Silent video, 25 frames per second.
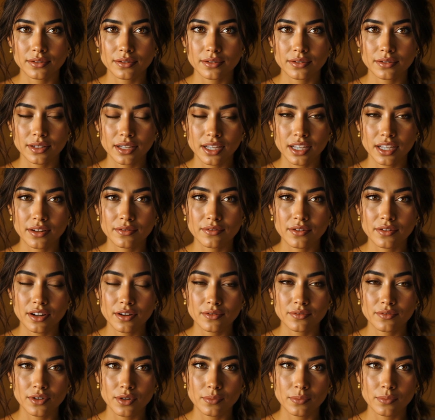even if
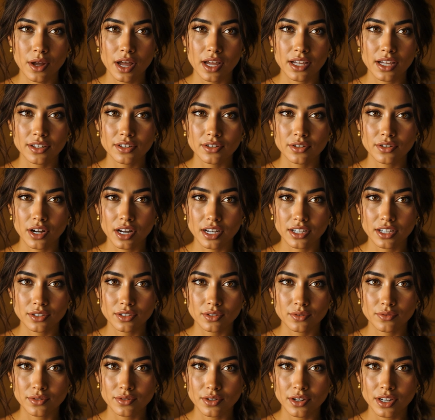your mind tries to
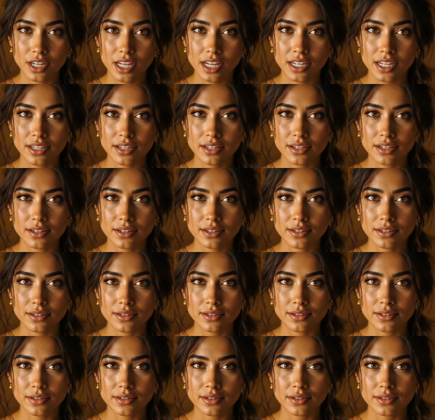forget.
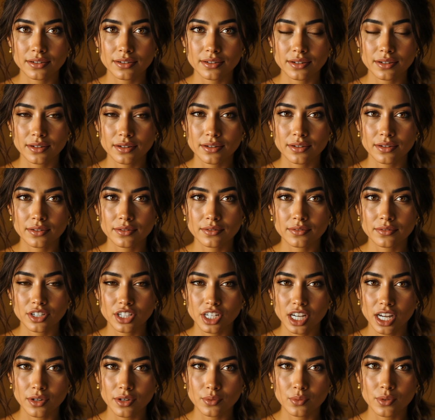
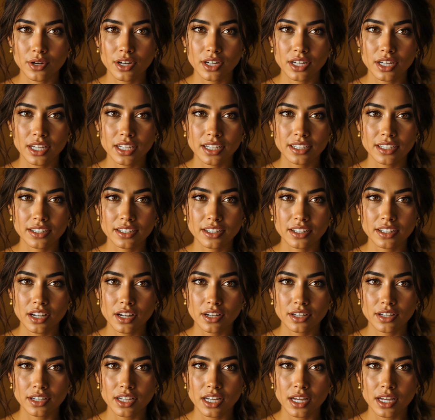Shadow work is not
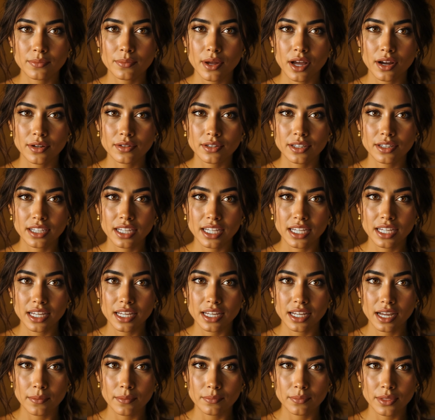about digging
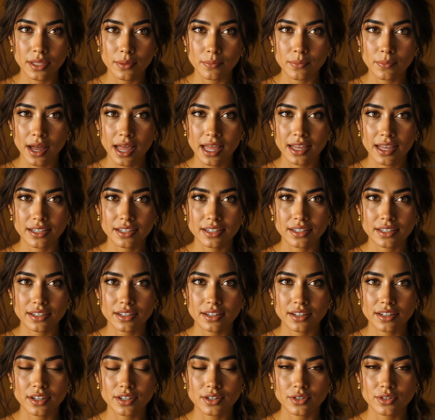up the past
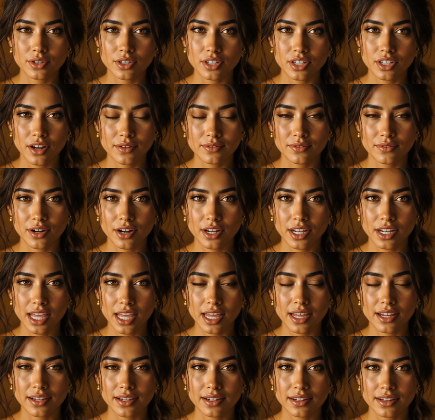to suffer
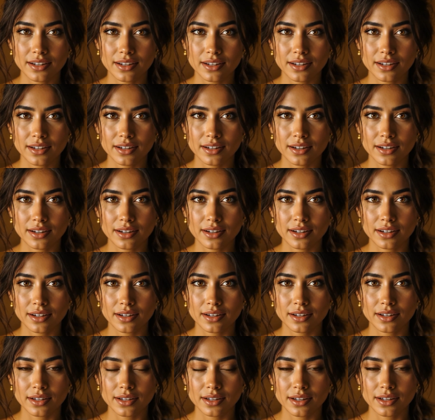again.
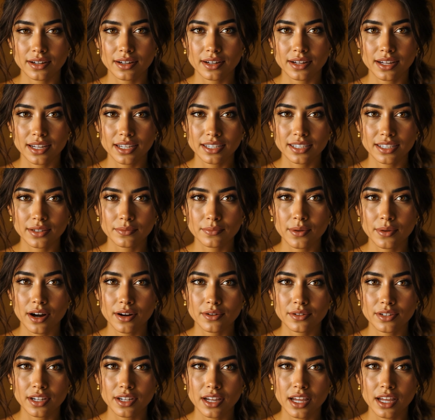It's
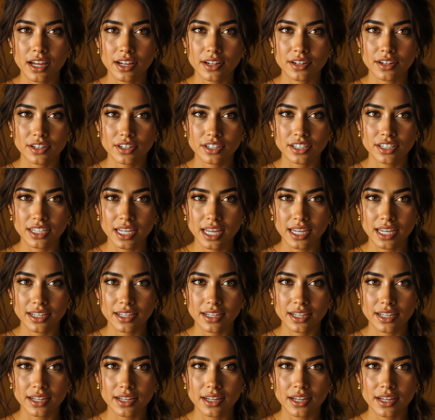about
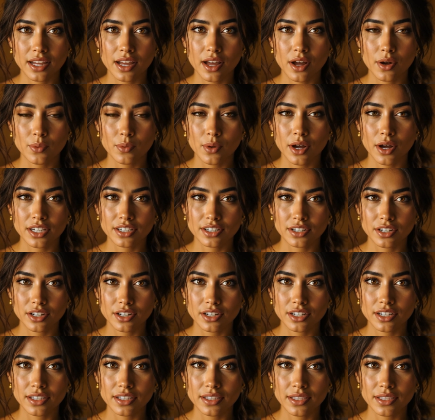understanding why
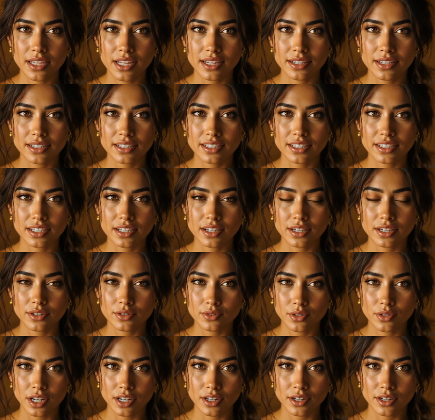certain things still
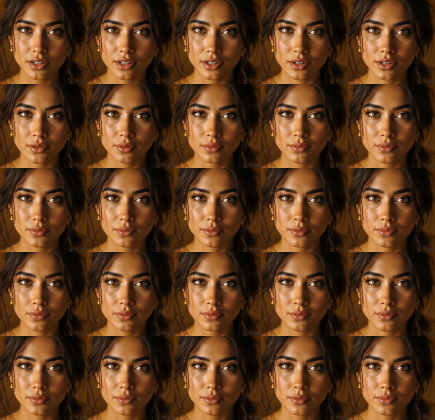trigger you,